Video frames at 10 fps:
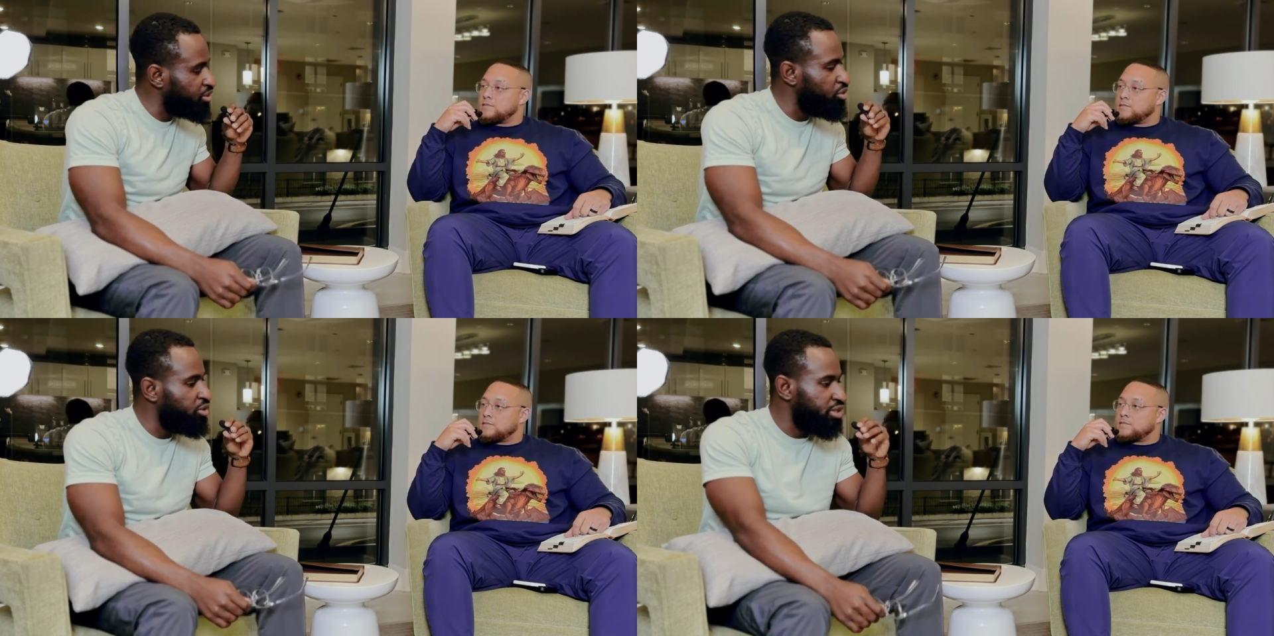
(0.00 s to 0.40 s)

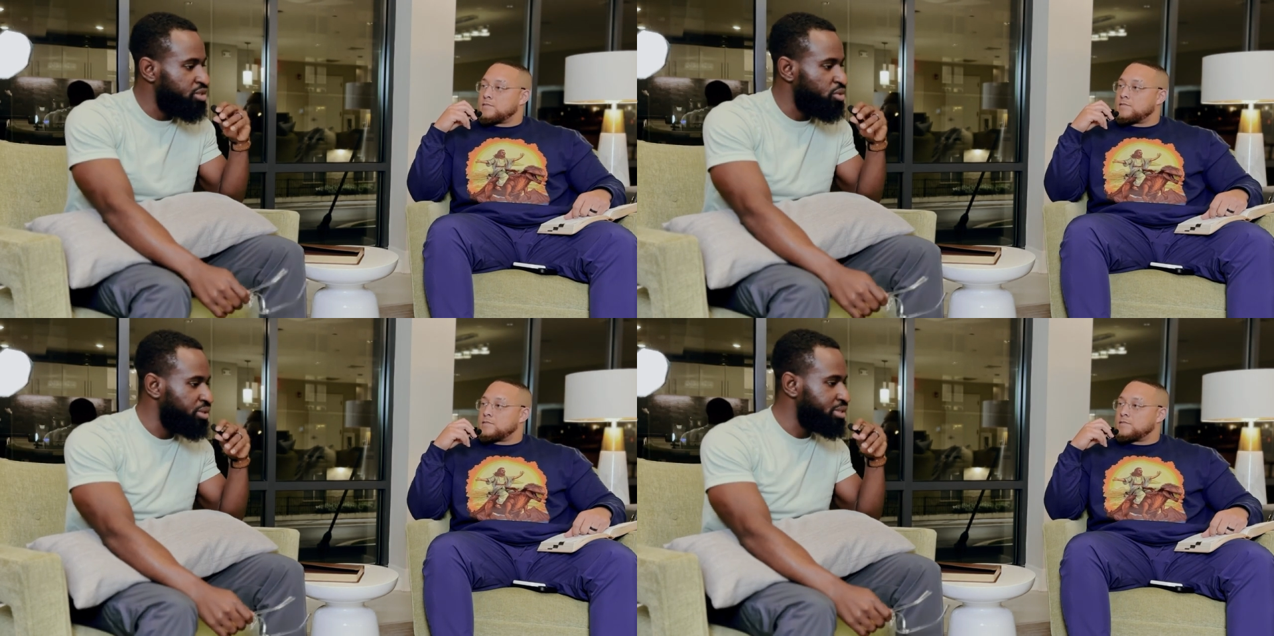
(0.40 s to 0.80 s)
Speaker 1: Do you think
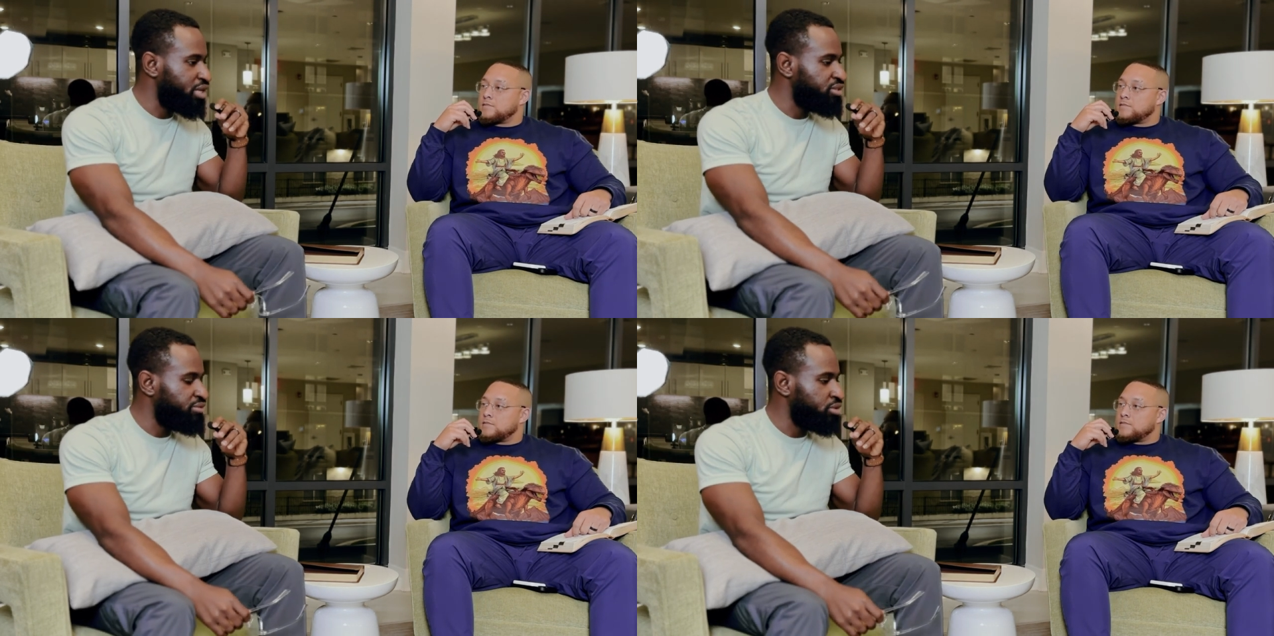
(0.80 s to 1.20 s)
it's a one
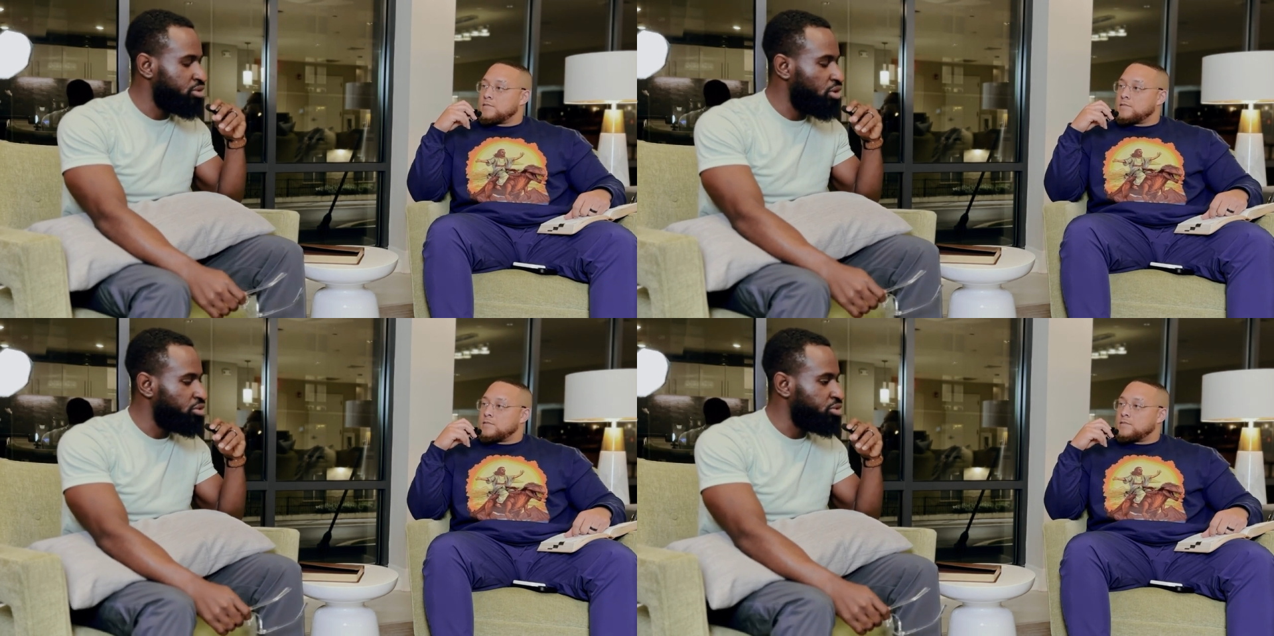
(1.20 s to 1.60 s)
size fits
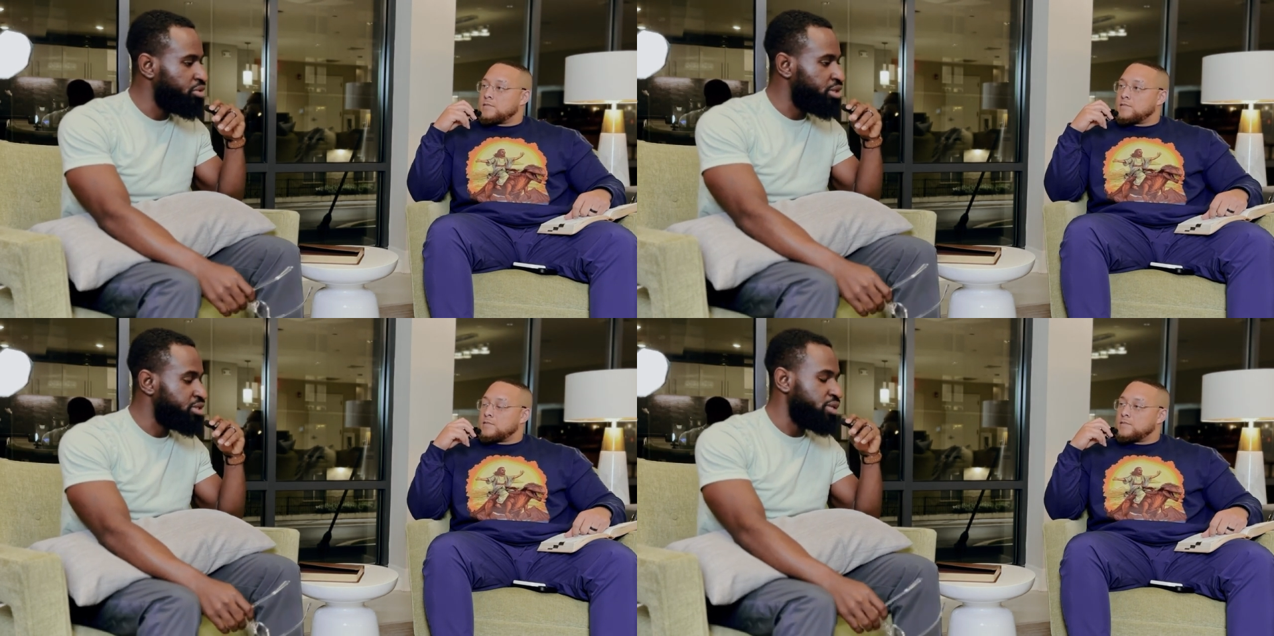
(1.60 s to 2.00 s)
all? Do you
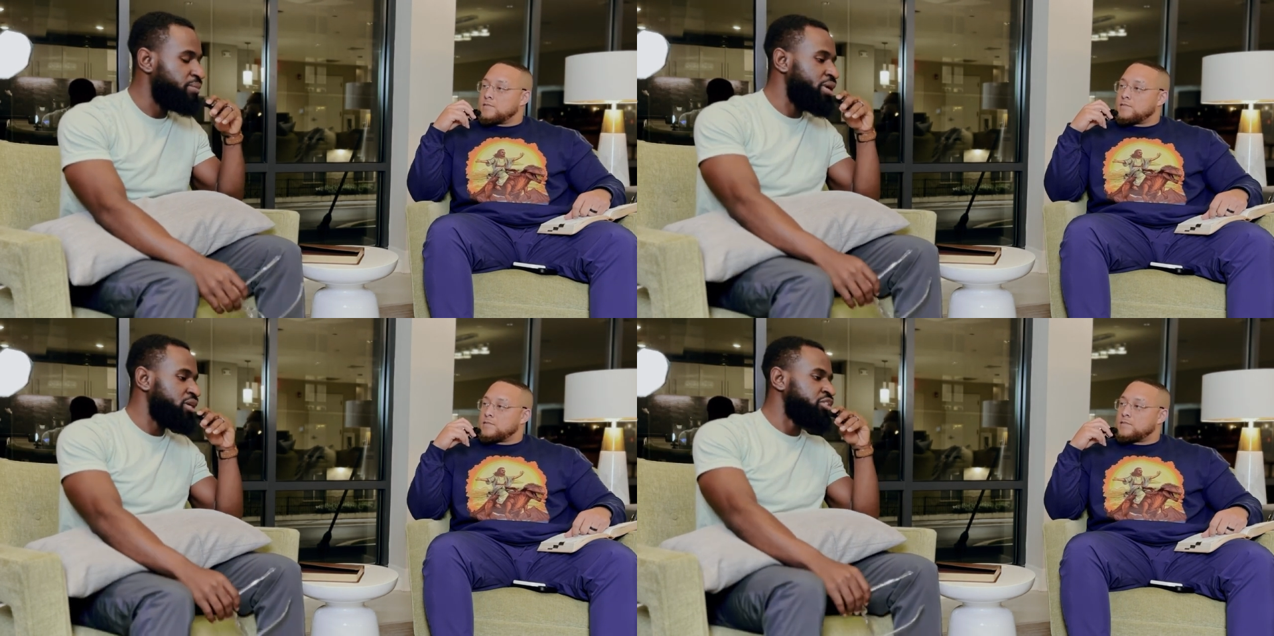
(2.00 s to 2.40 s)
think some
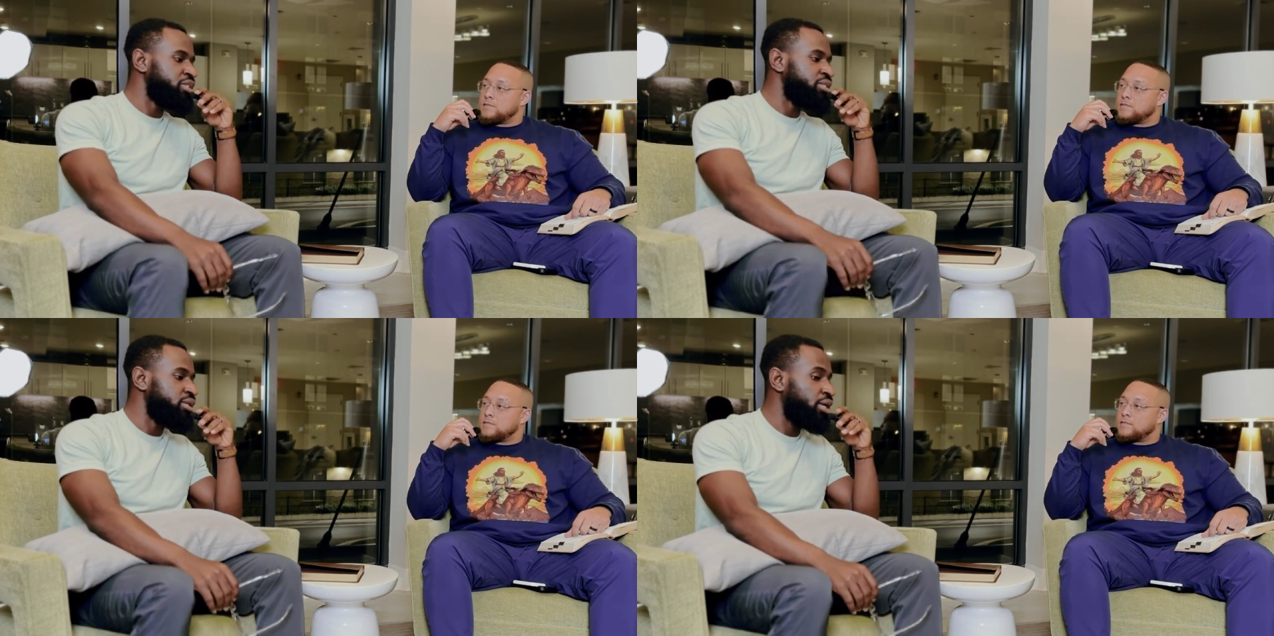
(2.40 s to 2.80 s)
men are
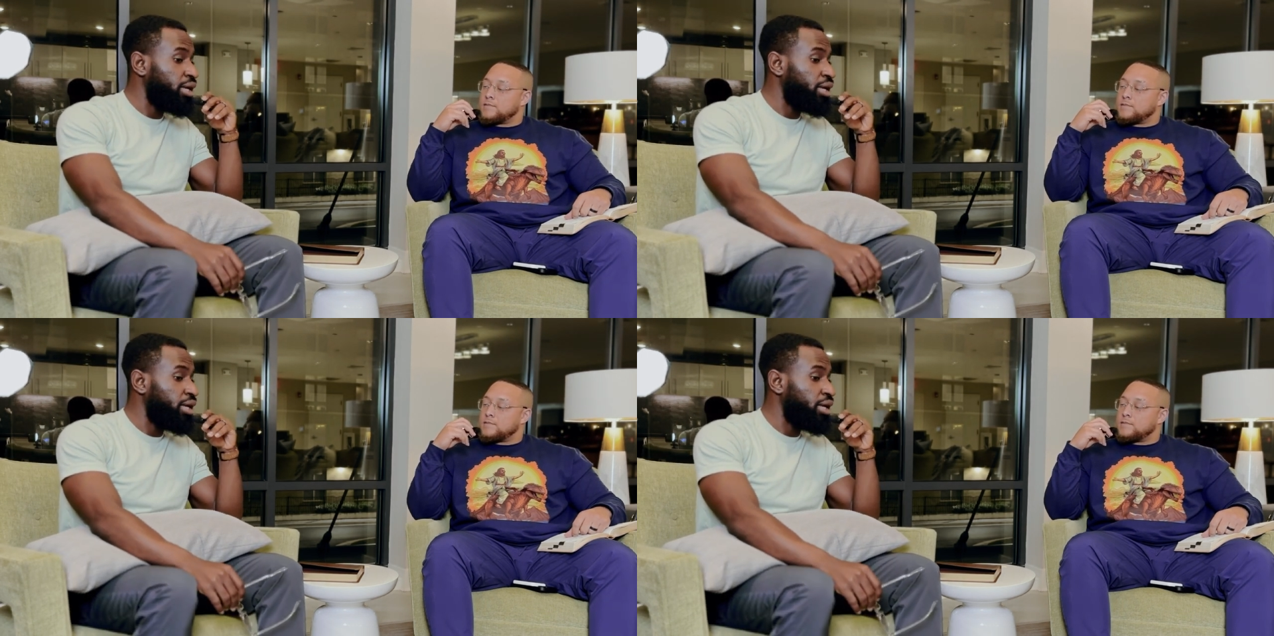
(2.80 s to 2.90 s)
just,